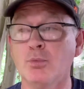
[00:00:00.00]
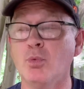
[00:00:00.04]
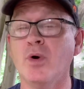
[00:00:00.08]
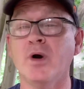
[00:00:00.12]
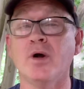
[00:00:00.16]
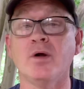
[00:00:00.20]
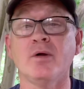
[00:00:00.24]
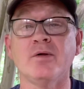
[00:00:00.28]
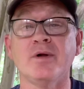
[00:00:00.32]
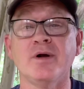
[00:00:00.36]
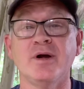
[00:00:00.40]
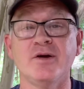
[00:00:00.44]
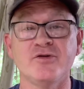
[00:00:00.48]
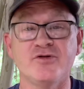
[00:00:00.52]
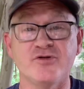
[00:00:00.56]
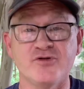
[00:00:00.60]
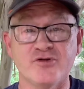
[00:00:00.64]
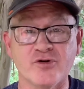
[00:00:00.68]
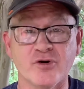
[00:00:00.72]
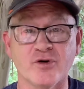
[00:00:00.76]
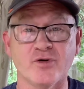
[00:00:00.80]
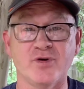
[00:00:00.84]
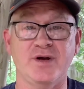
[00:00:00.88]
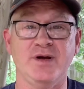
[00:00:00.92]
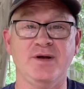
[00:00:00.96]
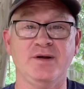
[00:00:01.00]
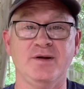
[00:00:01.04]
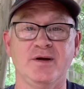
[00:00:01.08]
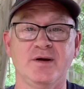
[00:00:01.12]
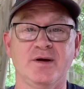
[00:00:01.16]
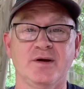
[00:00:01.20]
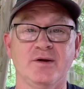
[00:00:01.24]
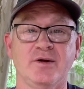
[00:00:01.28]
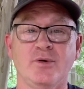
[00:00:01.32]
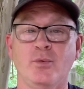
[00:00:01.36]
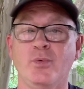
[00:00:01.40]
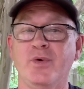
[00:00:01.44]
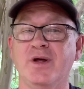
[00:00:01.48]
Well, sure he
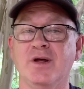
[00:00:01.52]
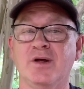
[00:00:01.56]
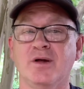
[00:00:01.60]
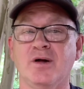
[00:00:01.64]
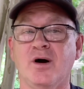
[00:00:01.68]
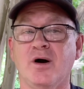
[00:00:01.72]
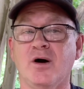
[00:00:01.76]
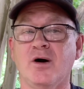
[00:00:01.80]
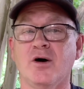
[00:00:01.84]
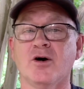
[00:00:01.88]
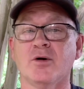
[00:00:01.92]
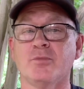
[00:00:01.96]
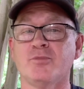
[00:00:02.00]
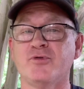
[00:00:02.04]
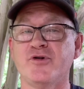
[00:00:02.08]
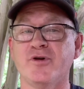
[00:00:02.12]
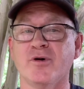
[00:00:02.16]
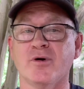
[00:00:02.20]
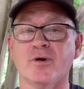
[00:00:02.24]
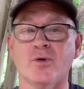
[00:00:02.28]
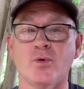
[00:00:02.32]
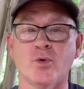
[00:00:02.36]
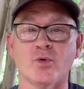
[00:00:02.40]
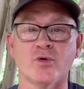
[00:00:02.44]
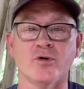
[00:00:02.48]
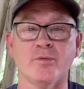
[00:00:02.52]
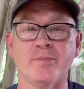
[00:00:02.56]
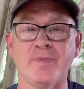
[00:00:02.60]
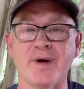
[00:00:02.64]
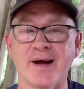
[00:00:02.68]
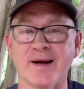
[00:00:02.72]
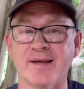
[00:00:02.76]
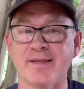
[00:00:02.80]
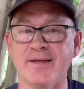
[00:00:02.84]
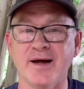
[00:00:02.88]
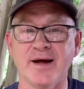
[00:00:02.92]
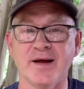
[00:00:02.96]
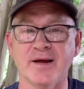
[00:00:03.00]
did. Now, we can armchair
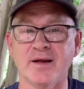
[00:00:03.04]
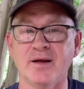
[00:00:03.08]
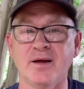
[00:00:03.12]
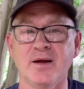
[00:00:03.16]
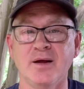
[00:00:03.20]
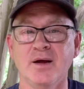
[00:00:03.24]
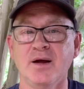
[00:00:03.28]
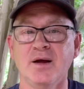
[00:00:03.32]
quarterback that,